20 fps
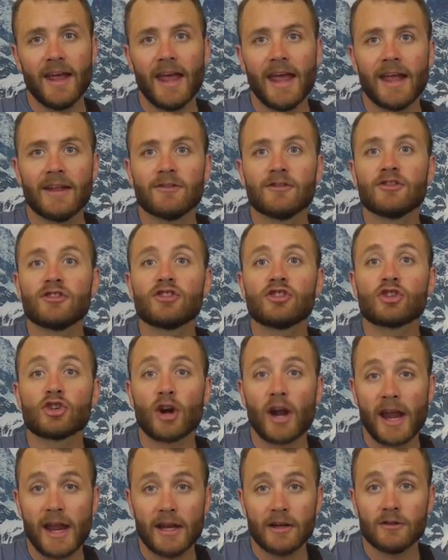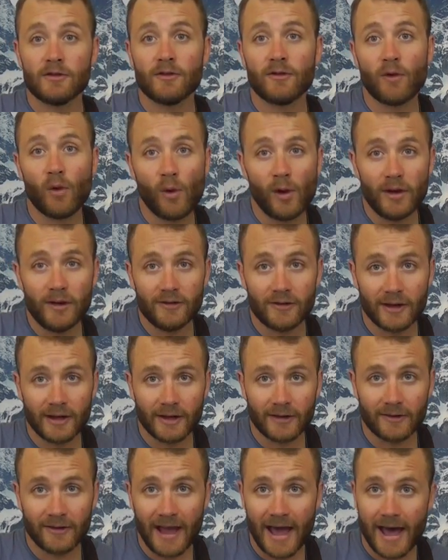and strange
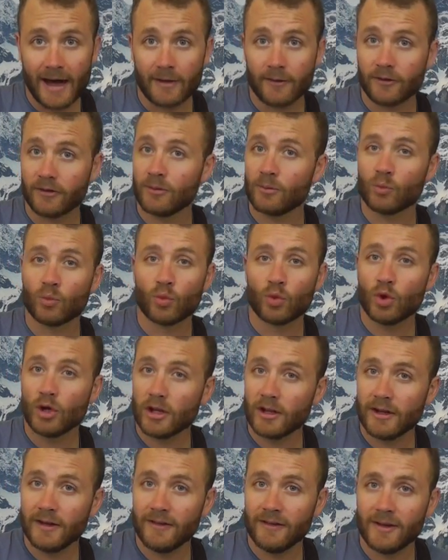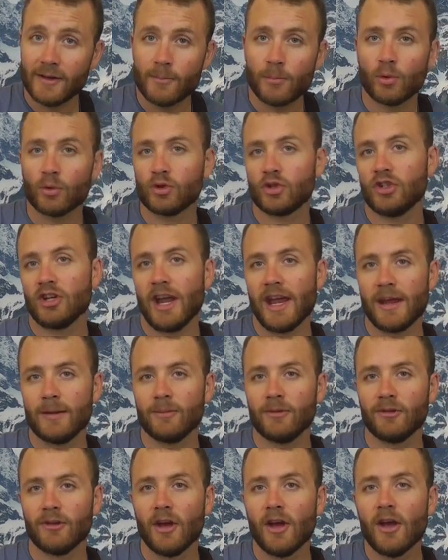voicings out of some really simple
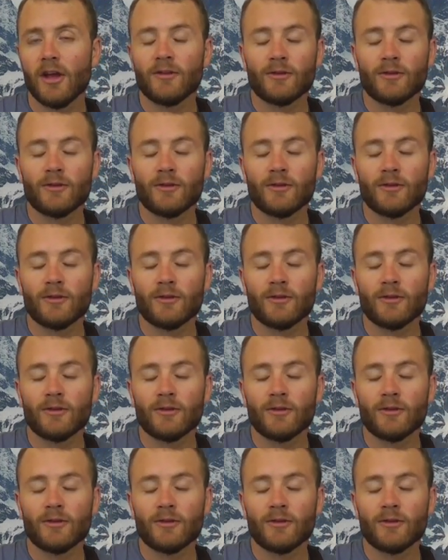shapes.